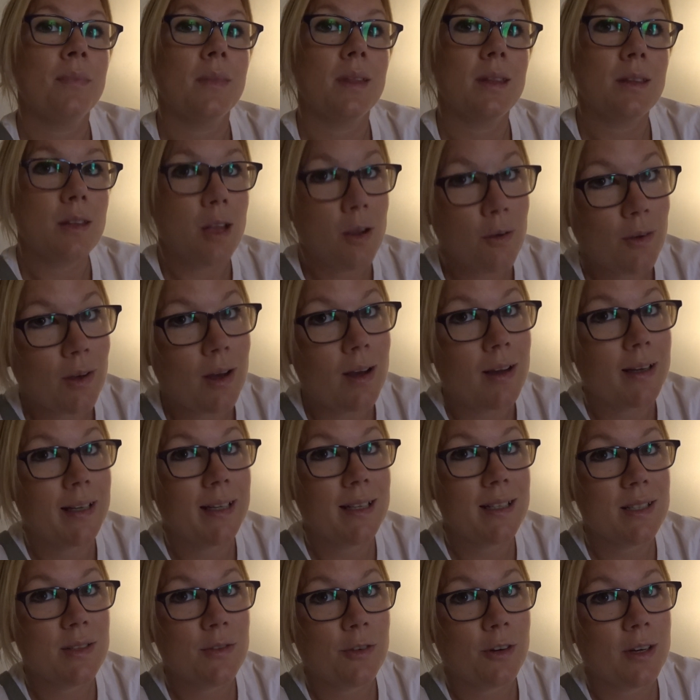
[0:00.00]
no
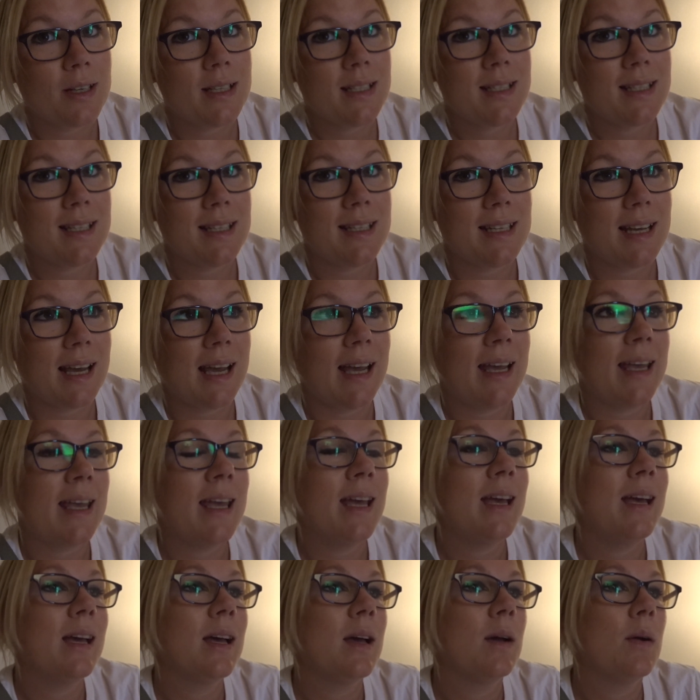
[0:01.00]
Guardians for us today,
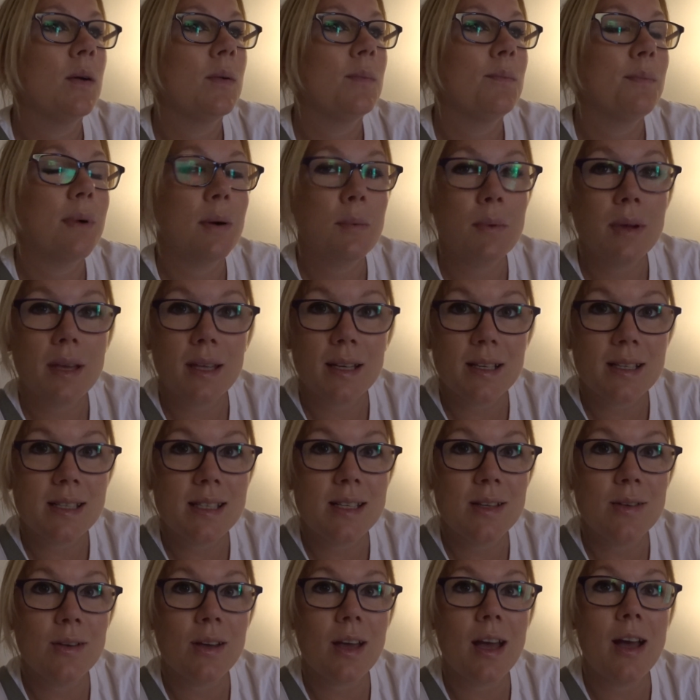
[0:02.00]
but we're gonna
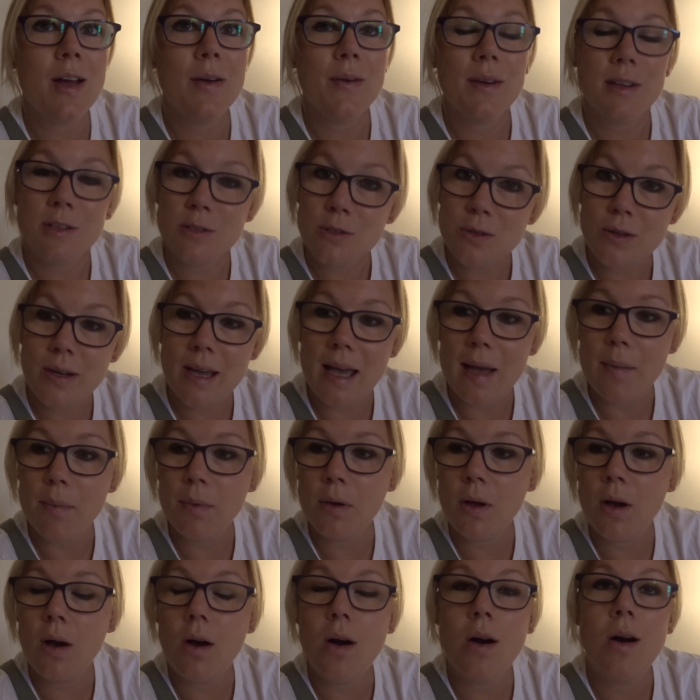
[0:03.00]
still go, enjoy
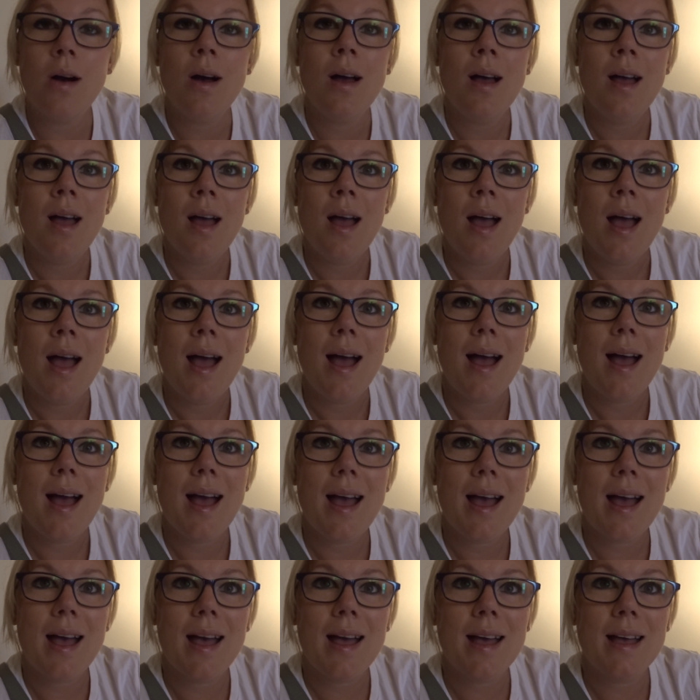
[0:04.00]
Epcot,
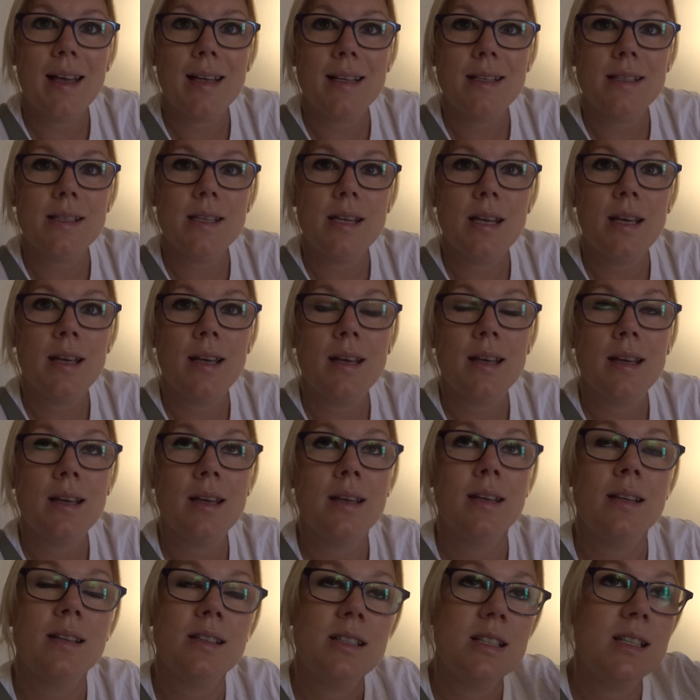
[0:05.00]
and
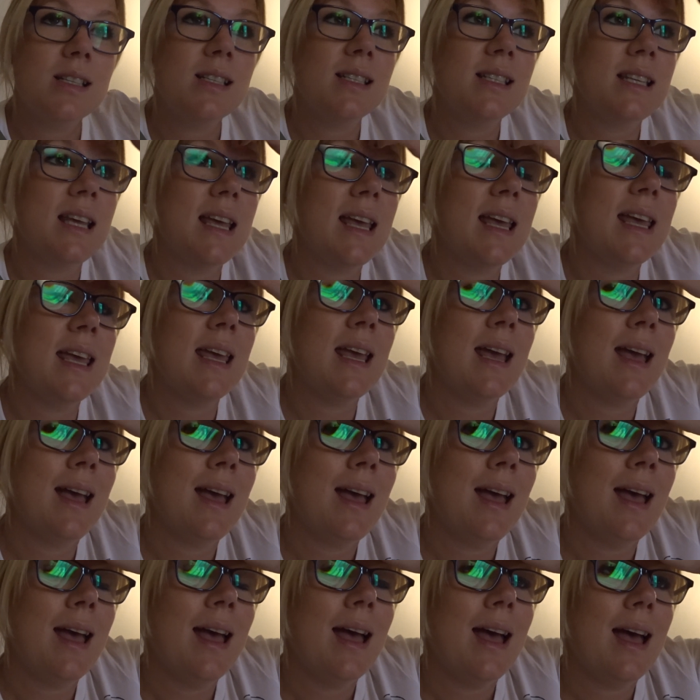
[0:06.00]
just see
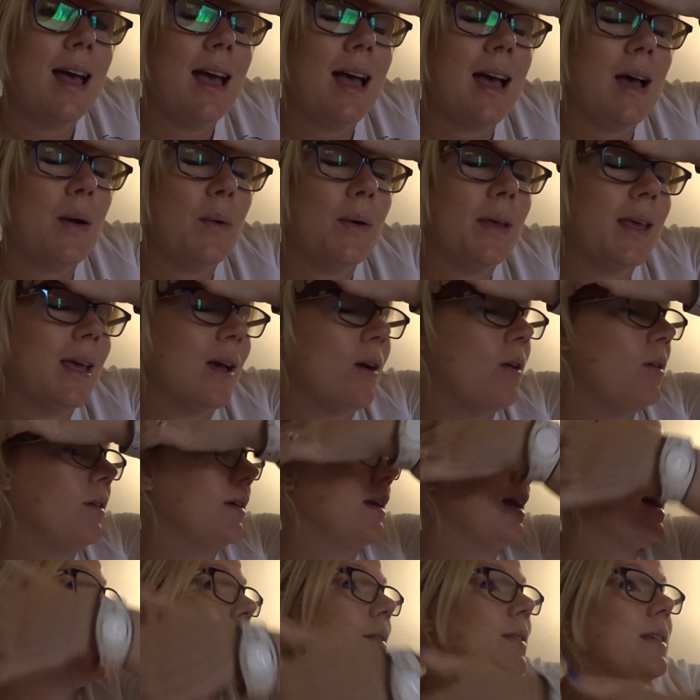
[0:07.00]
how we get
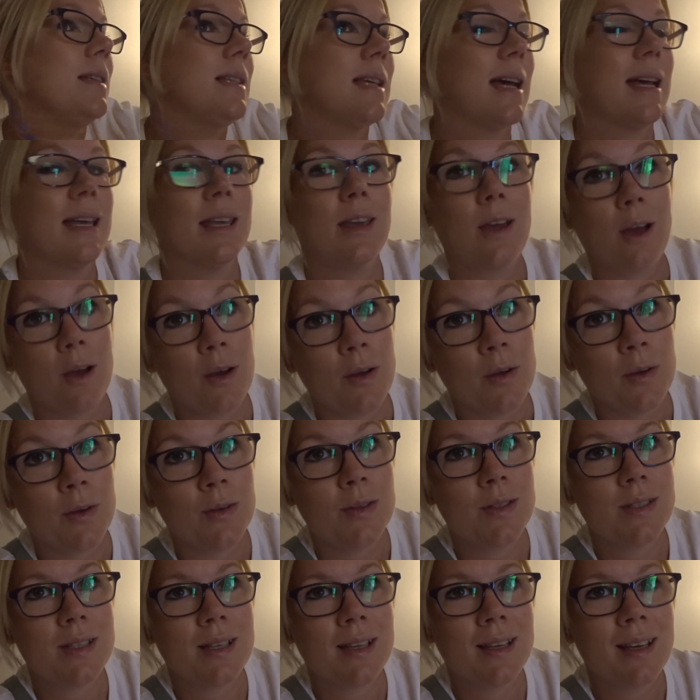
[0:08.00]
on, how the day
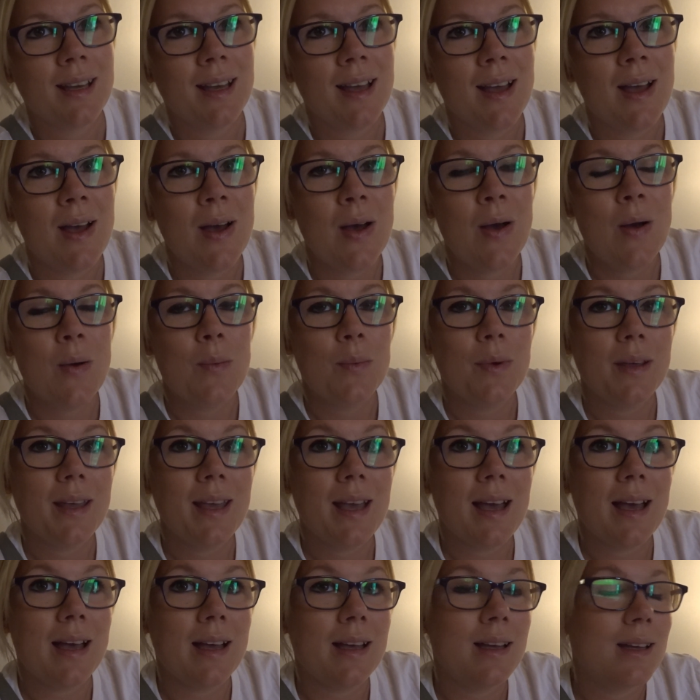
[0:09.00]
goes. But
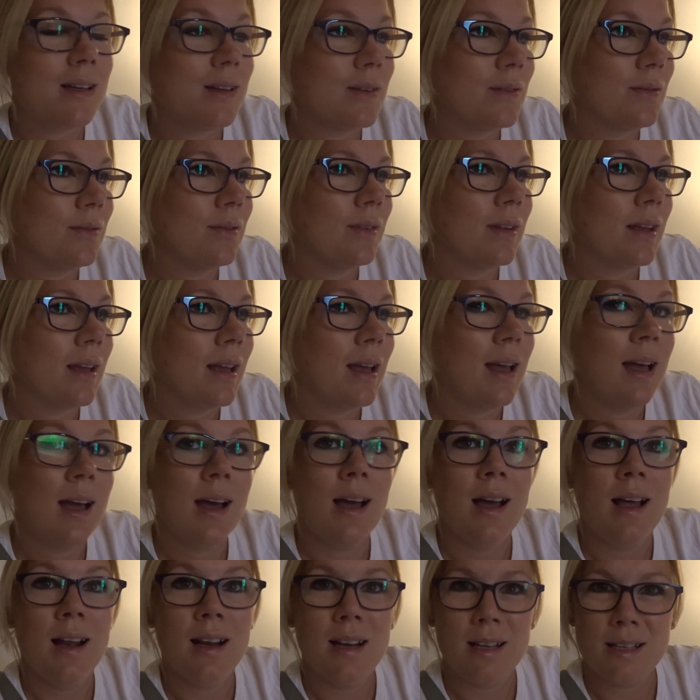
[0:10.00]
yeah,
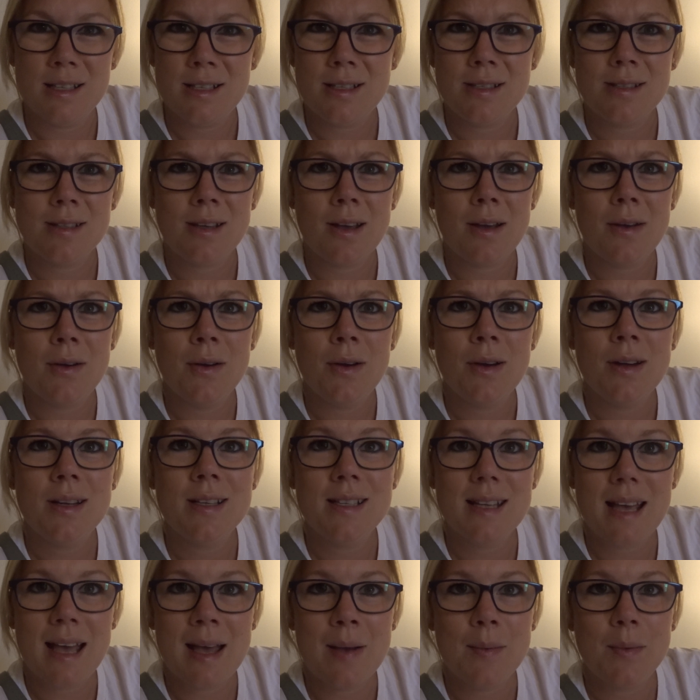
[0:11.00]
let's just go
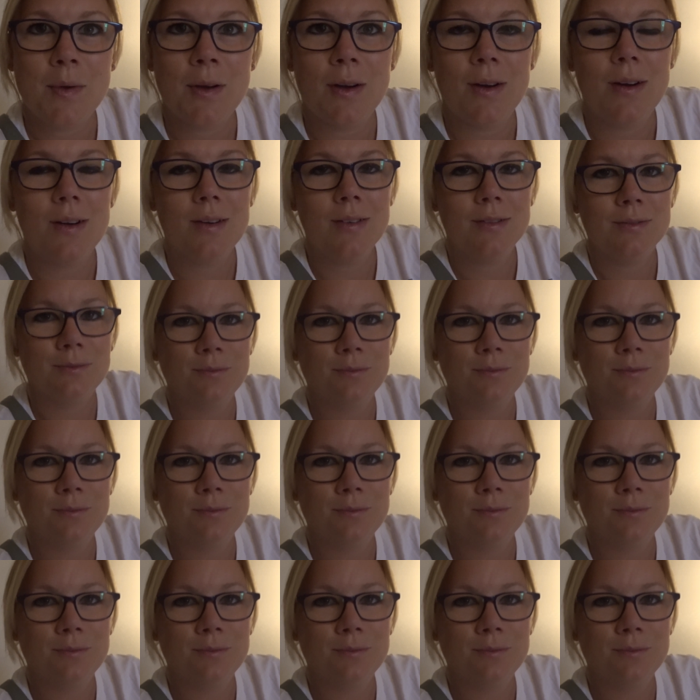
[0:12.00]
to Epcot.